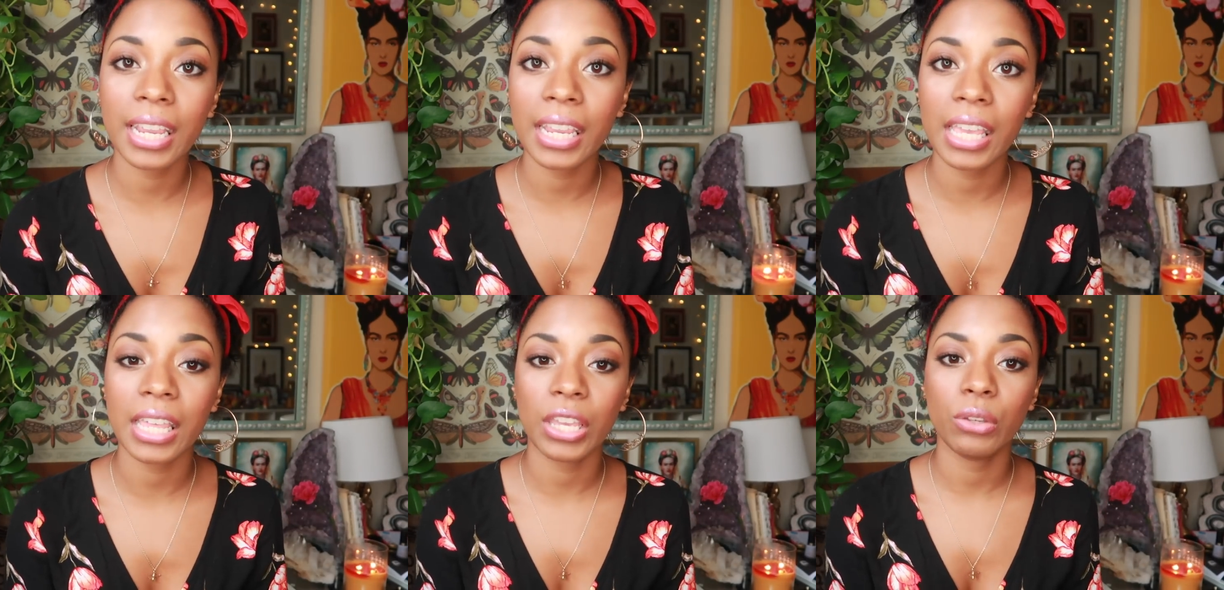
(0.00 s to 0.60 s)

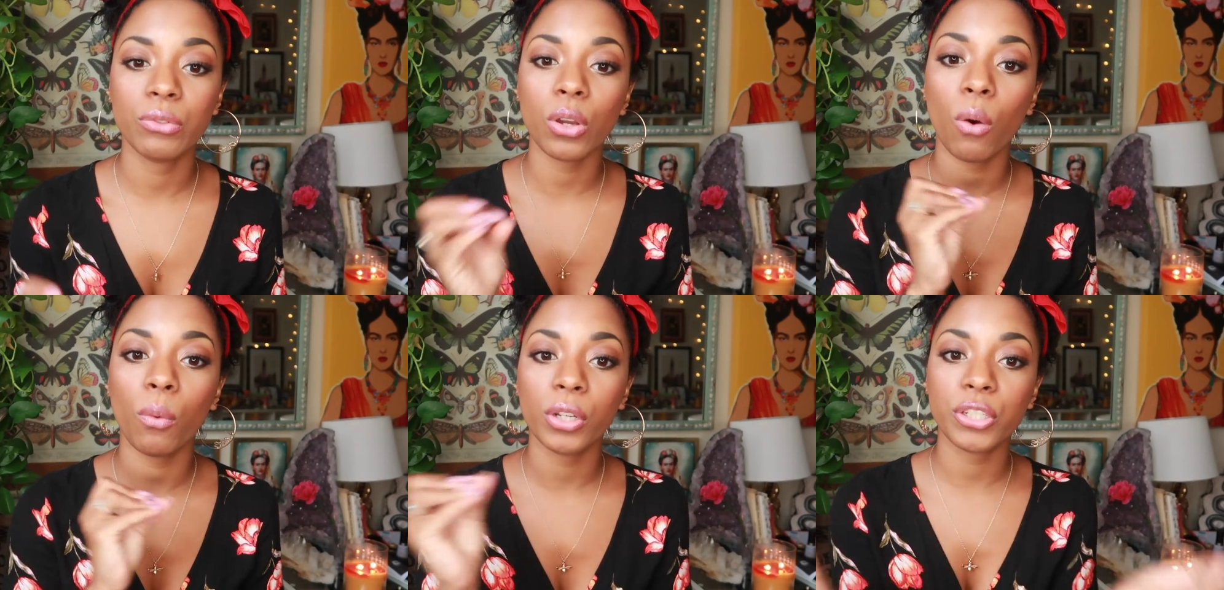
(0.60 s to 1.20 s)
Speaker 1: saying that you
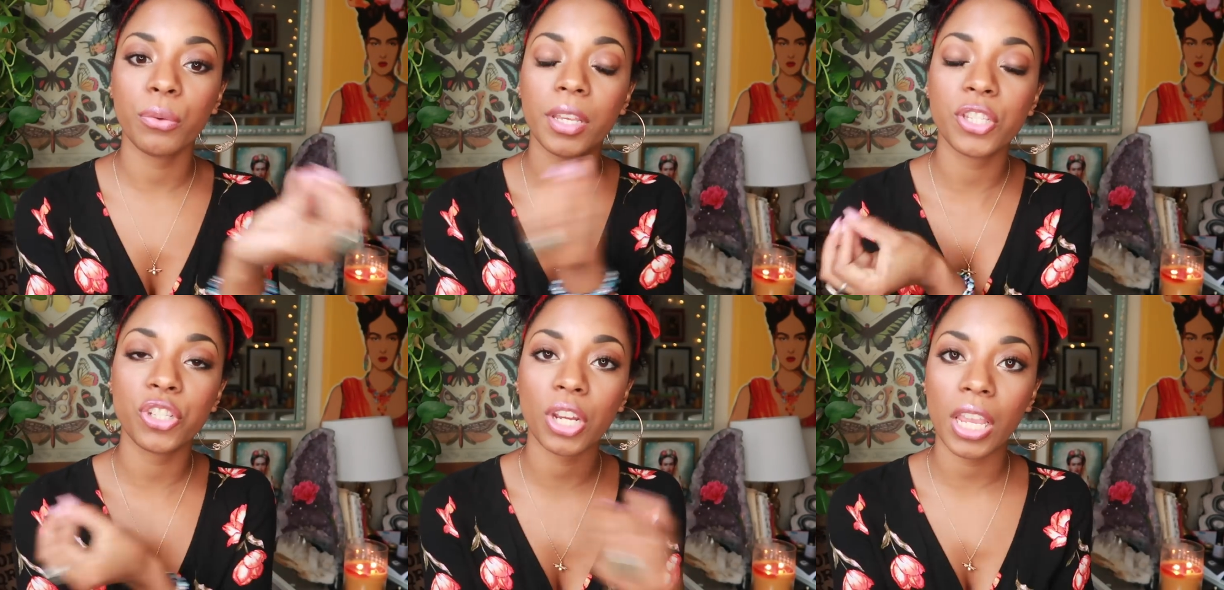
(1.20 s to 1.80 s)
don't want to
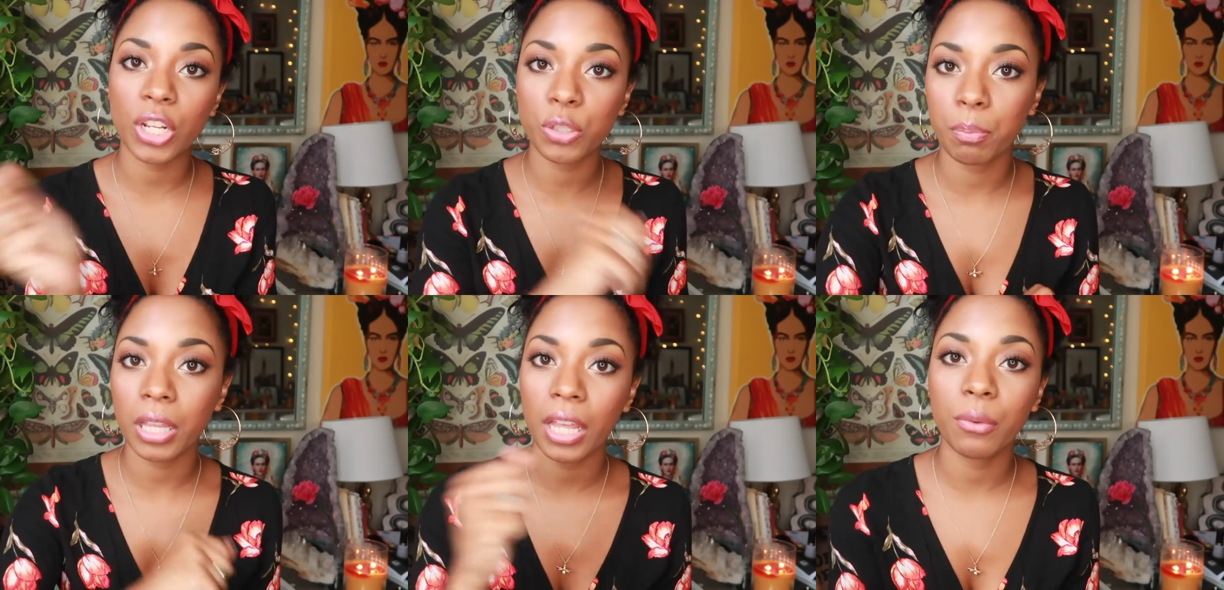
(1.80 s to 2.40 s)

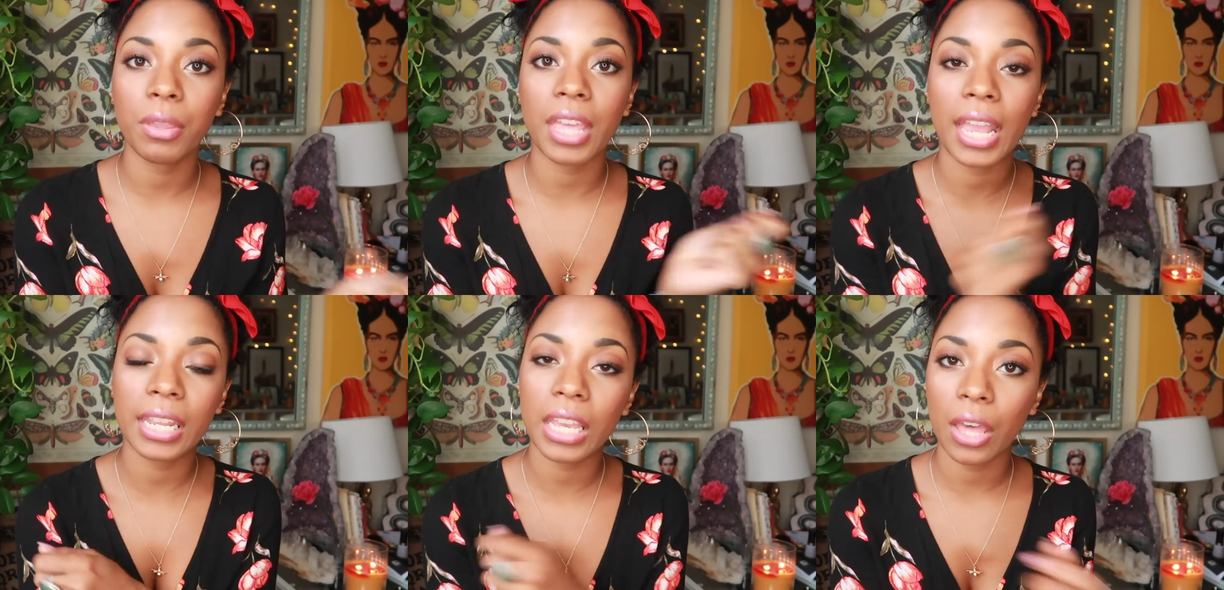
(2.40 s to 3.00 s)
exchange blood with
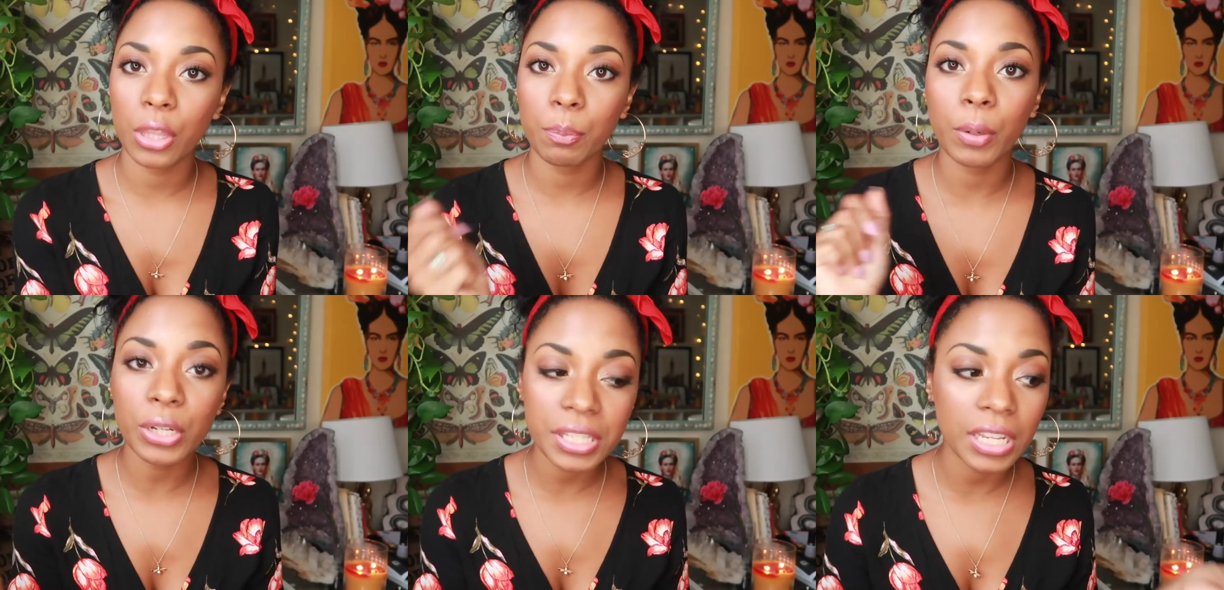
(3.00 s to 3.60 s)
any other
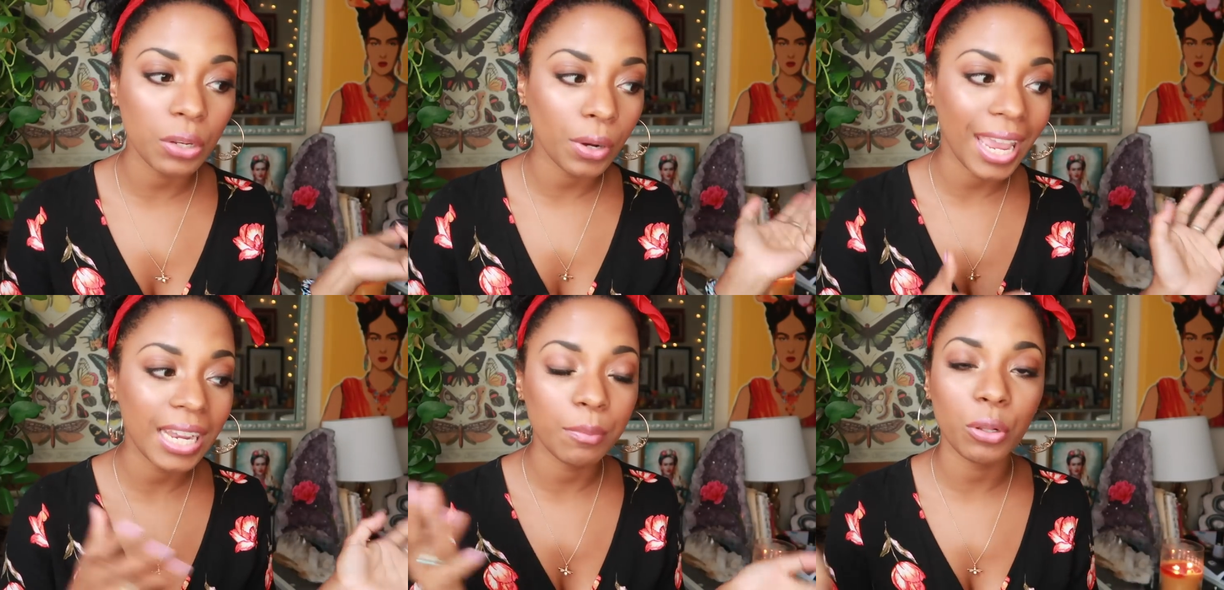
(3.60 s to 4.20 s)
person or
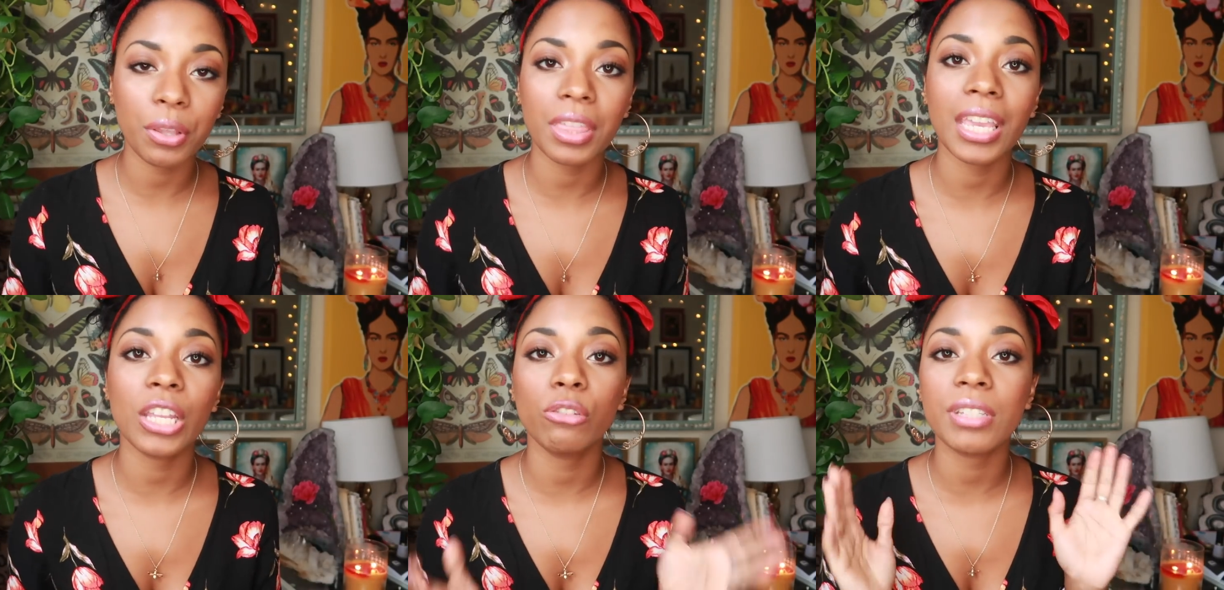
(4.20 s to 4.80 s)
animal or
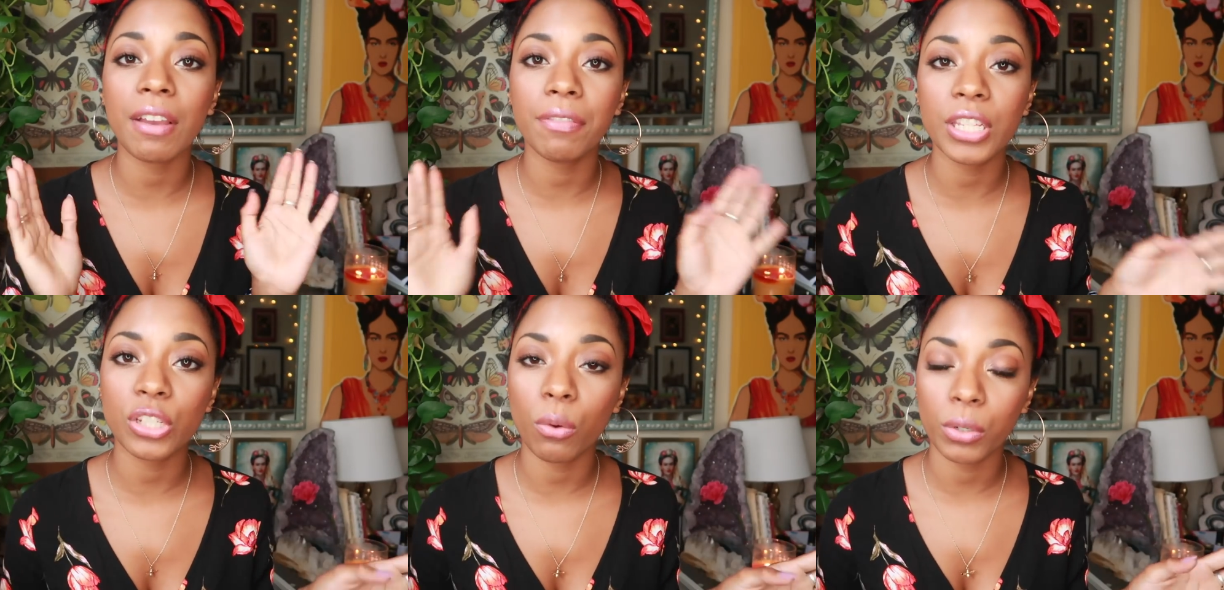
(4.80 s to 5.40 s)
thing, and you
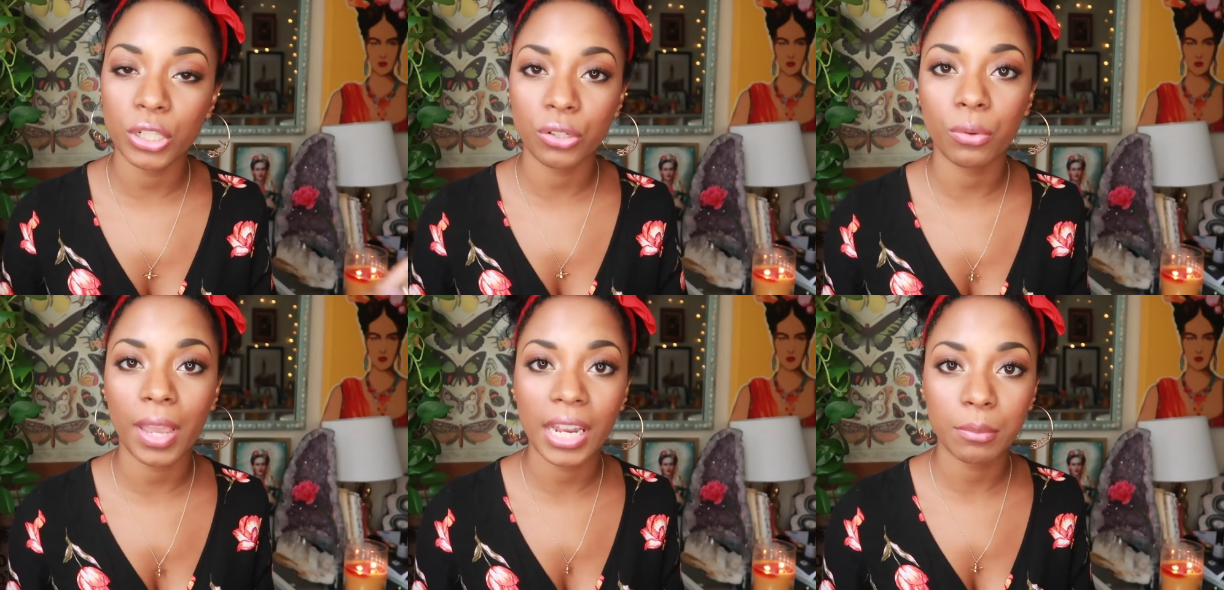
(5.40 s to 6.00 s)
definitely don't want to
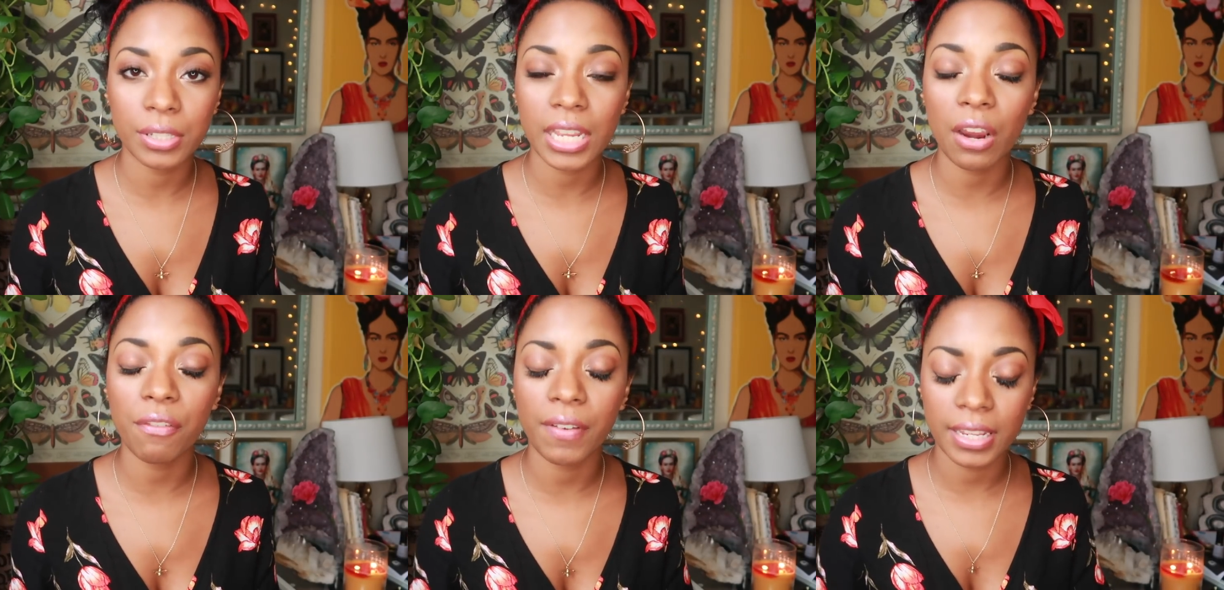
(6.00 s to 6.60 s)
do animal
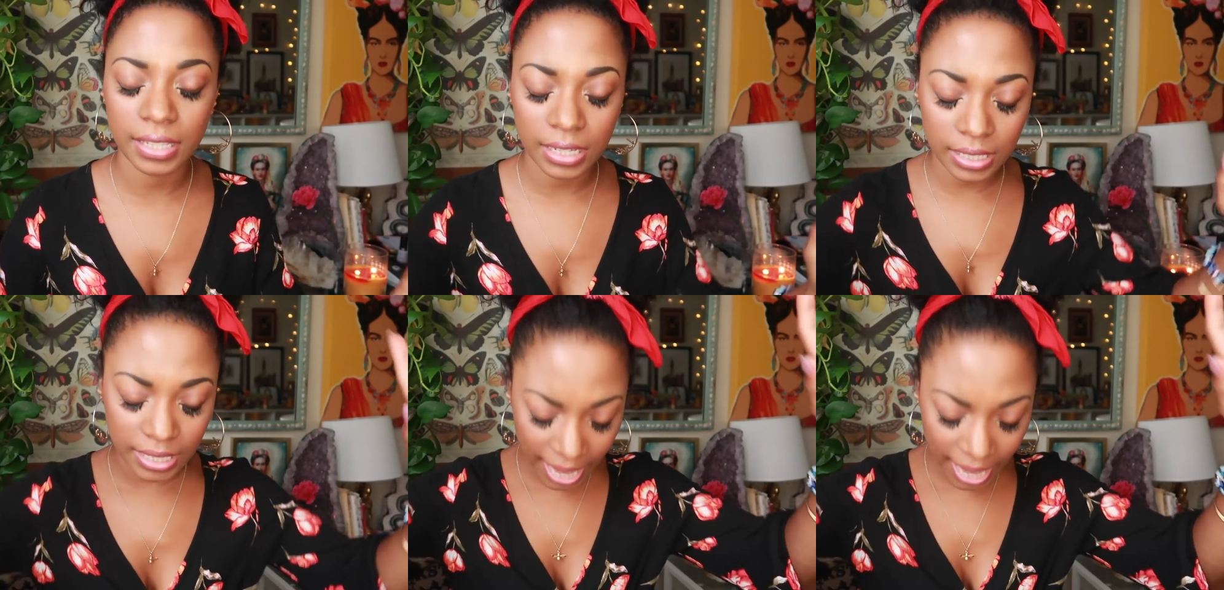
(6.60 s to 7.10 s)
sacrifices.